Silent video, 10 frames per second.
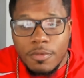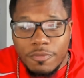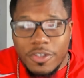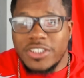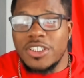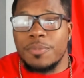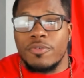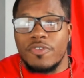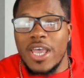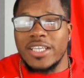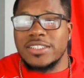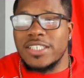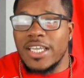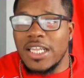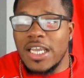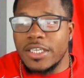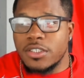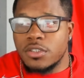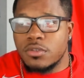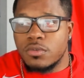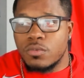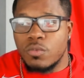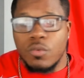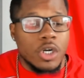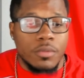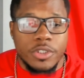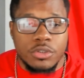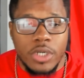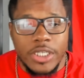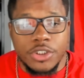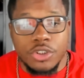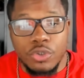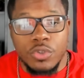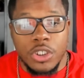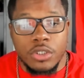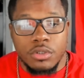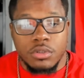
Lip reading: for the simple fact is that, like, what are we trying to do here?